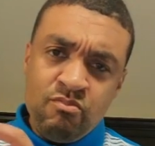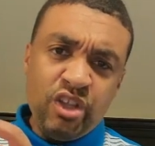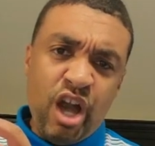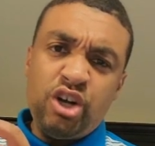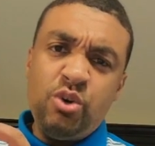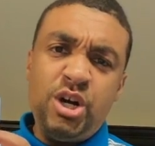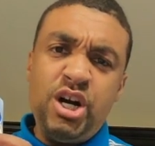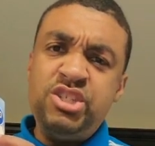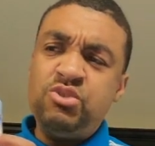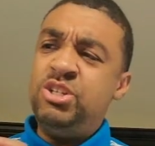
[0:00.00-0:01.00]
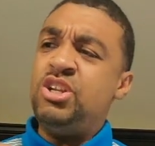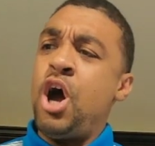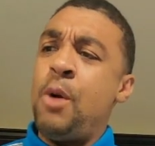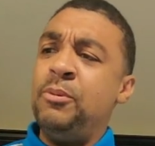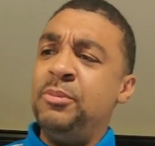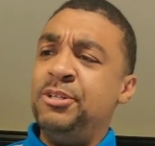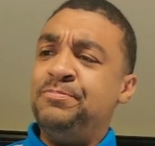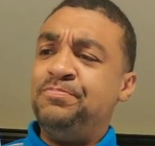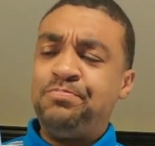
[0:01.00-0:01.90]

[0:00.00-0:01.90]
I go with unsweetened almond milk.